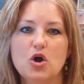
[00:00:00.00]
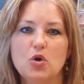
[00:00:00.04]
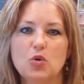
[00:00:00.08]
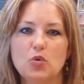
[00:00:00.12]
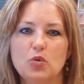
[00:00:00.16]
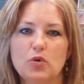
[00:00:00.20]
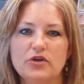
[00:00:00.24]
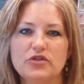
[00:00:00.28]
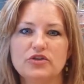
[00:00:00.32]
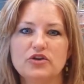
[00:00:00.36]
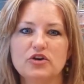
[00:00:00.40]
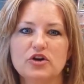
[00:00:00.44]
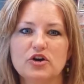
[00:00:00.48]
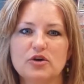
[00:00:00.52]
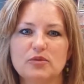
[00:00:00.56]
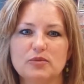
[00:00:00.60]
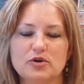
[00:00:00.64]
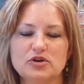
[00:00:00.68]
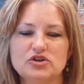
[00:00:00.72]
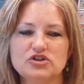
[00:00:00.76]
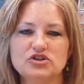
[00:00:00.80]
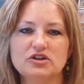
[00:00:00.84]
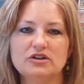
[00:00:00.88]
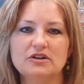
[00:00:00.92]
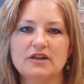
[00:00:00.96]
with your
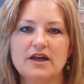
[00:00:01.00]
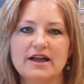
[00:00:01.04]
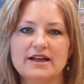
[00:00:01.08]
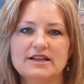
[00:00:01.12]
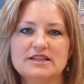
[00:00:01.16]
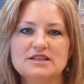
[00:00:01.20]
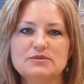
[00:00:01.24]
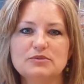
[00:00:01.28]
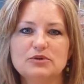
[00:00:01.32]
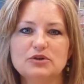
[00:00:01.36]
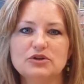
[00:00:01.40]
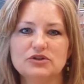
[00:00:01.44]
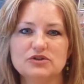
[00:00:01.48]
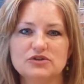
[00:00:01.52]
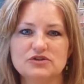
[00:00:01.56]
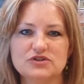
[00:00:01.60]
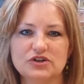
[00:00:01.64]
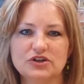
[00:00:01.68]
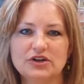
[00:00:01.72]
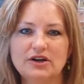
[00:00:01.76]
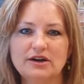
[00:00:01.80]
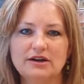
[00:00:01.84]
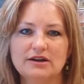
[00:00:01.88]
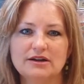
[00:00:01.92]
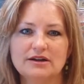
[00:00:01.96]
commercial lines
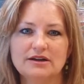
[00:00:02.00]
producer